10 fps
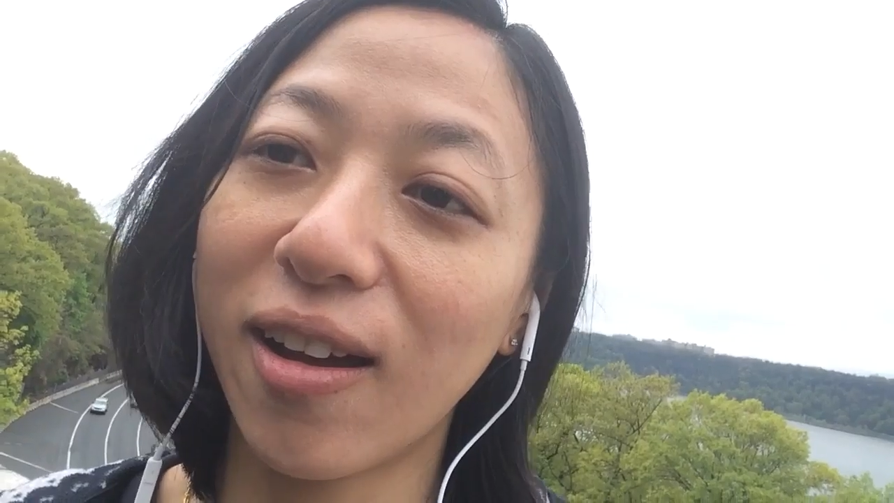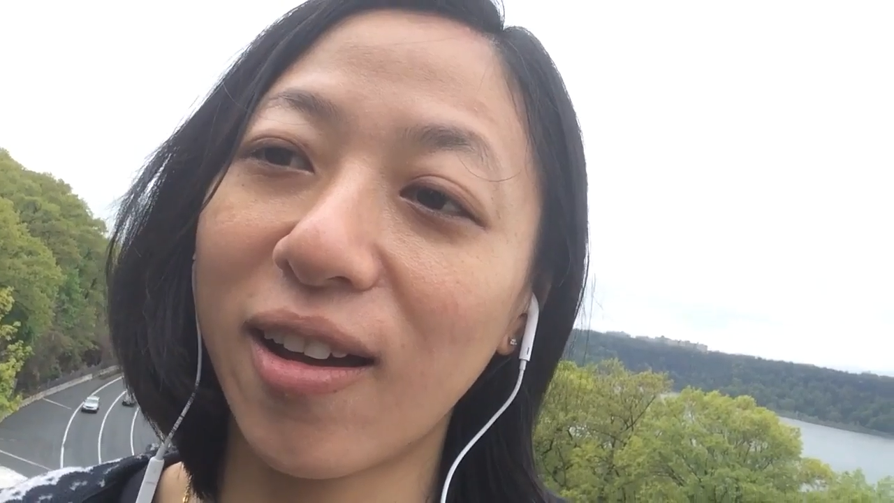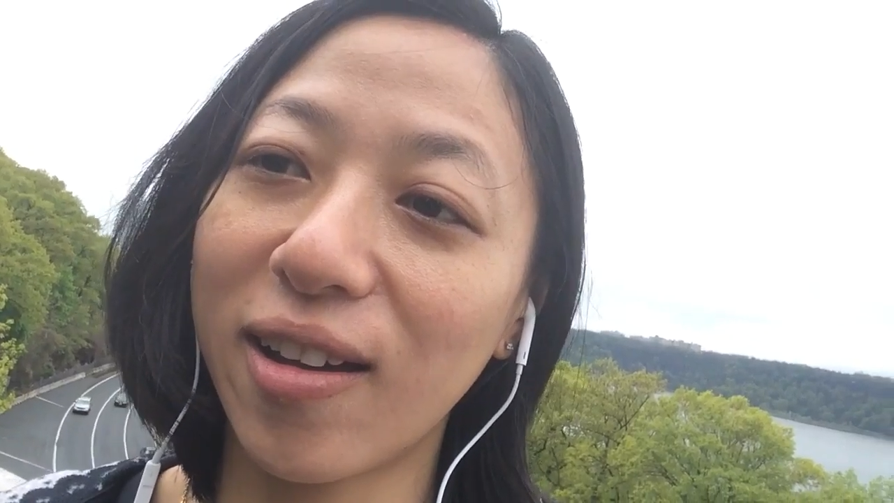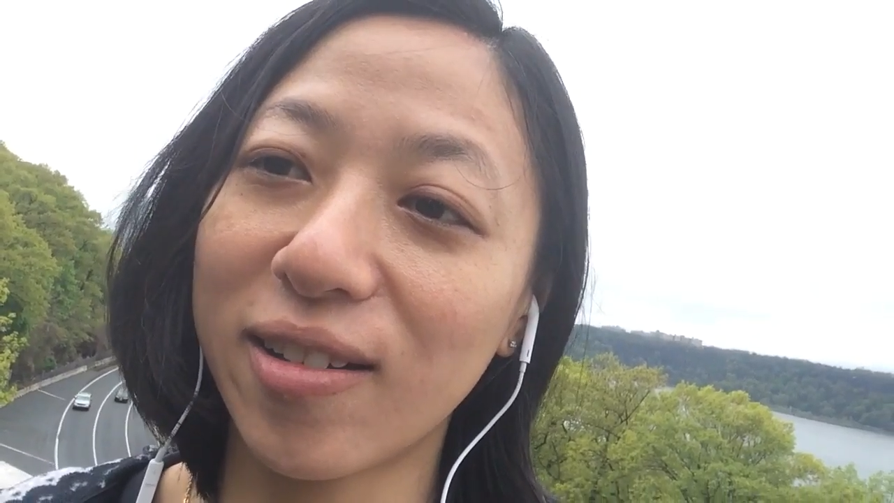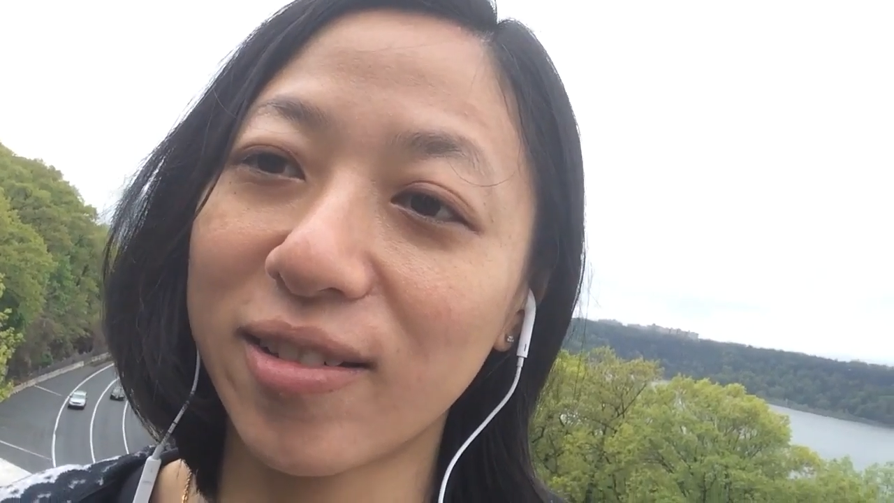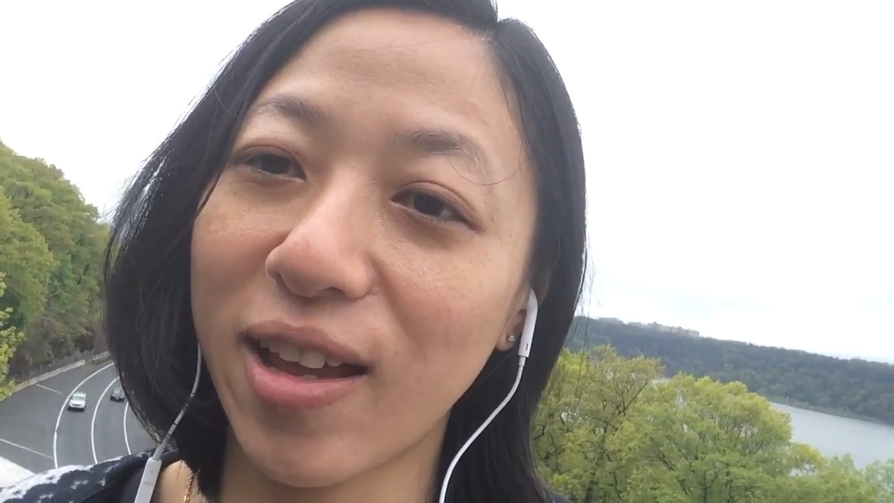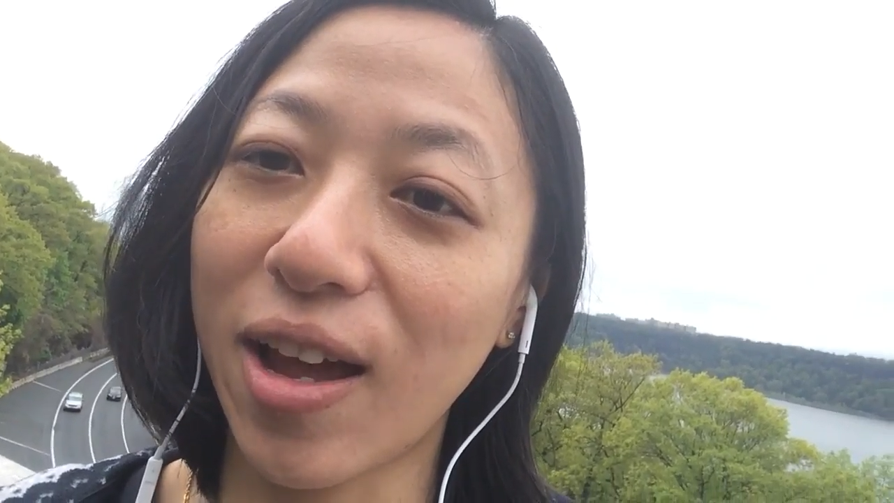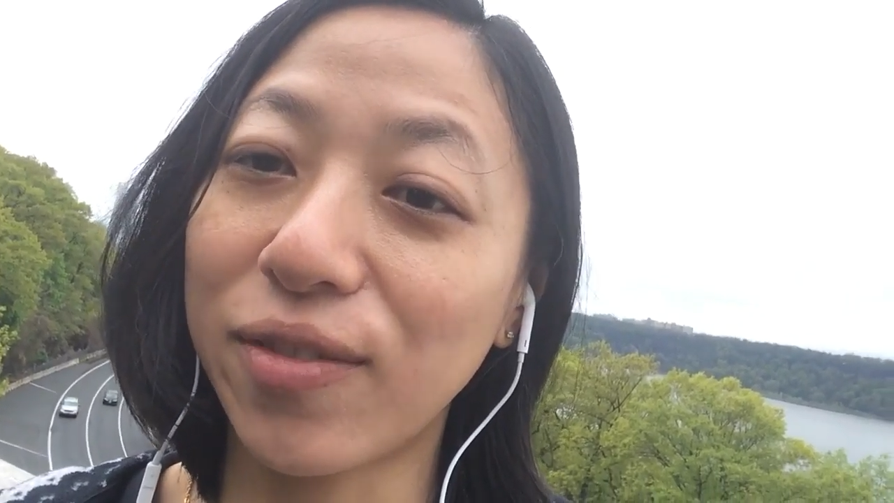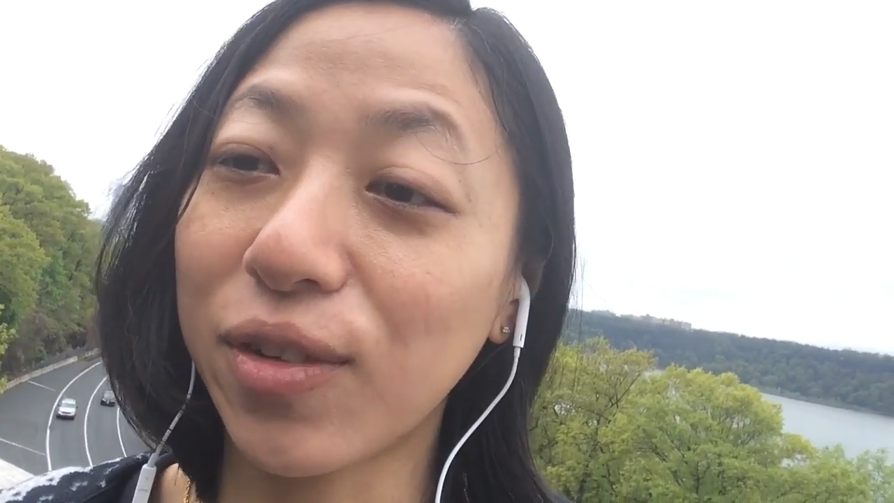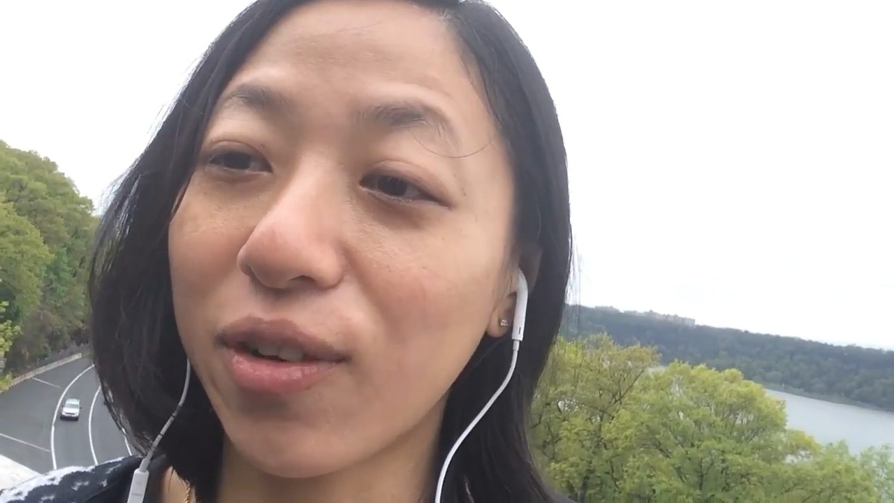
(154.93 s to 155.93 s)
And
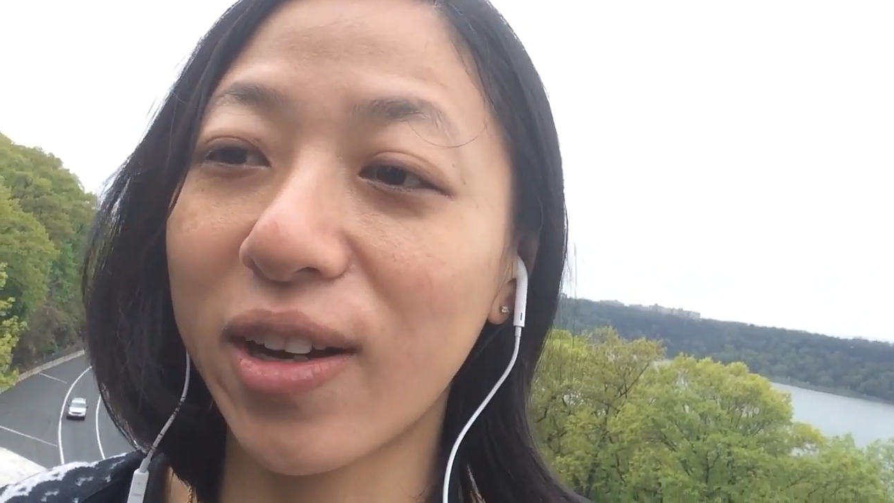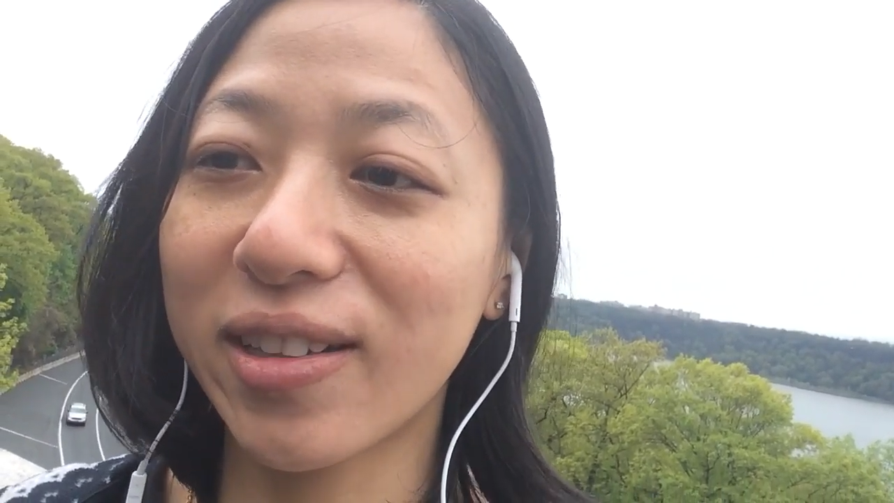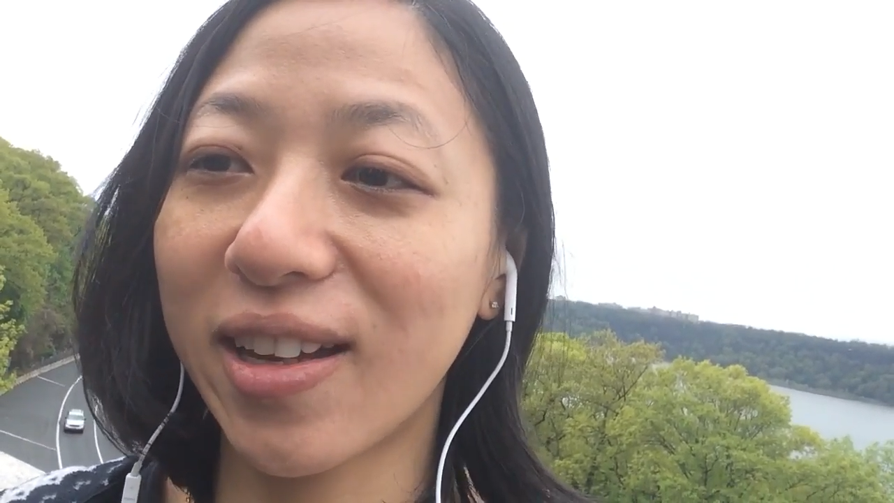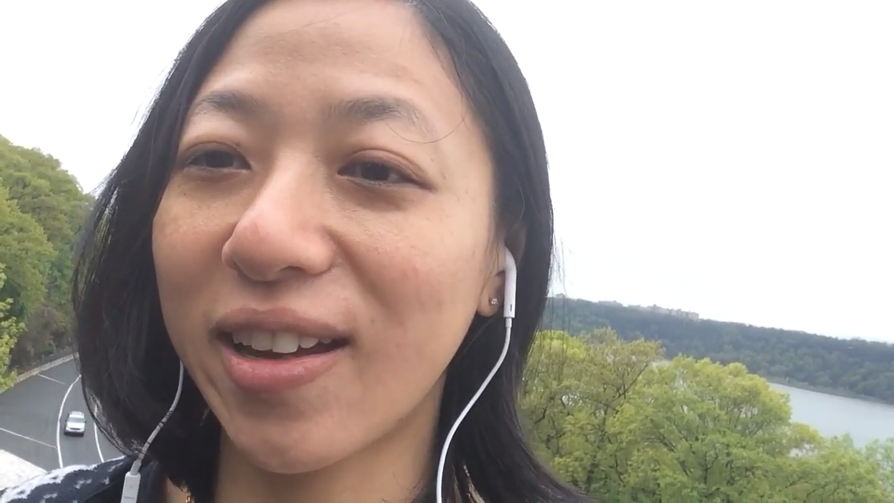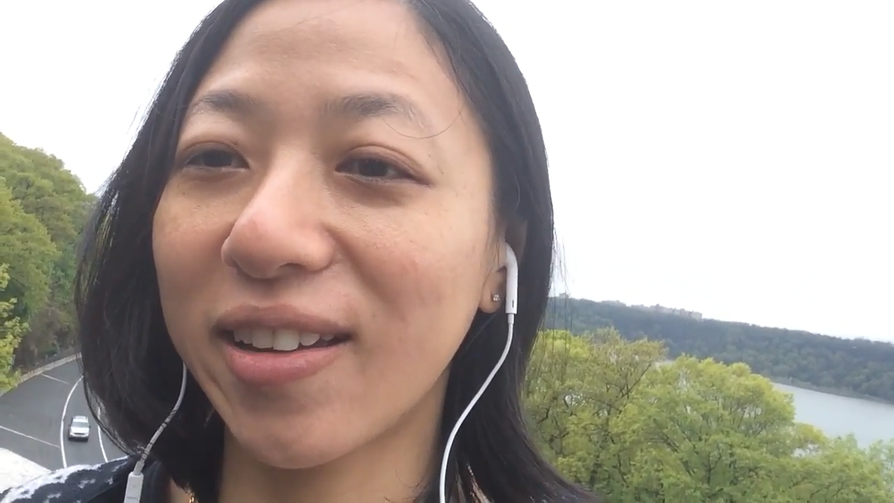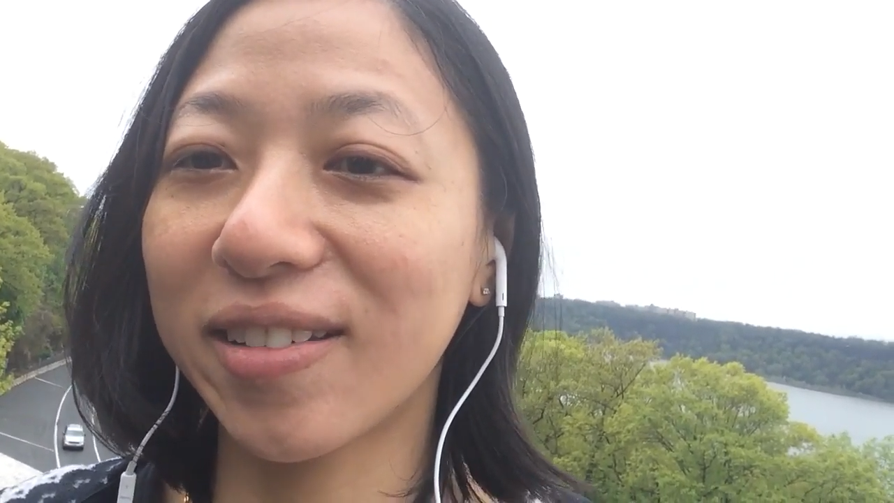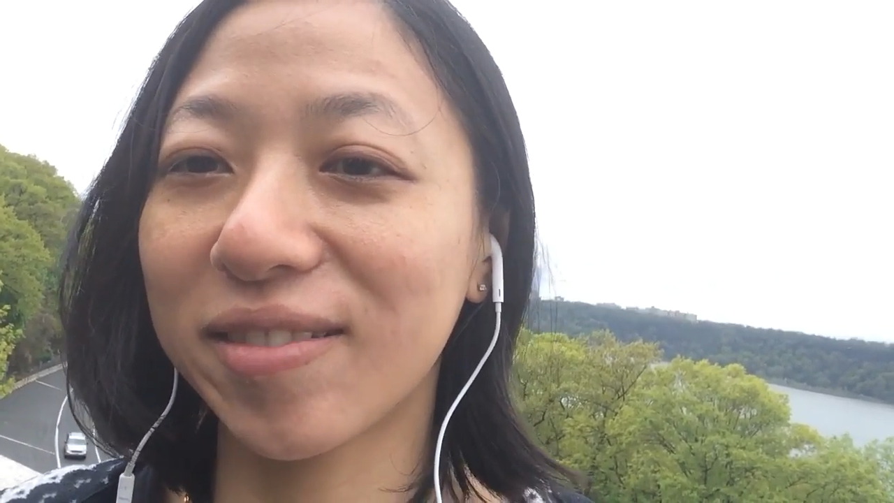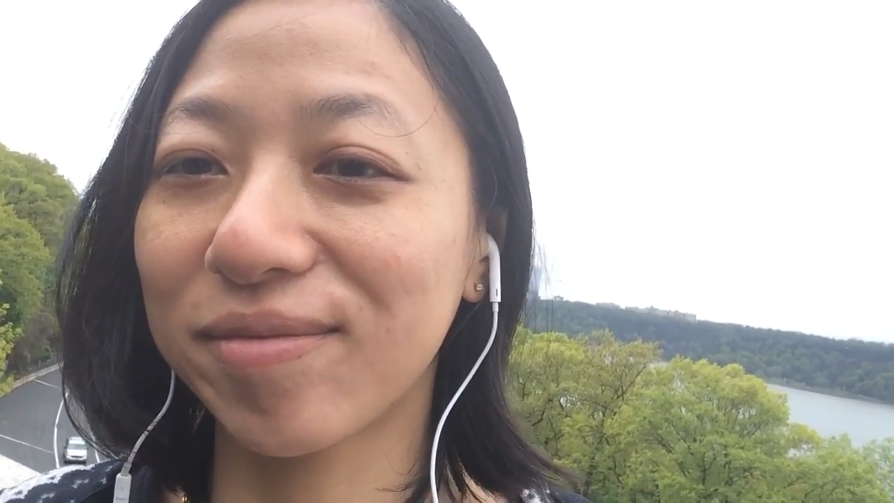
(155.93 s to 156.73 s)
have a great day.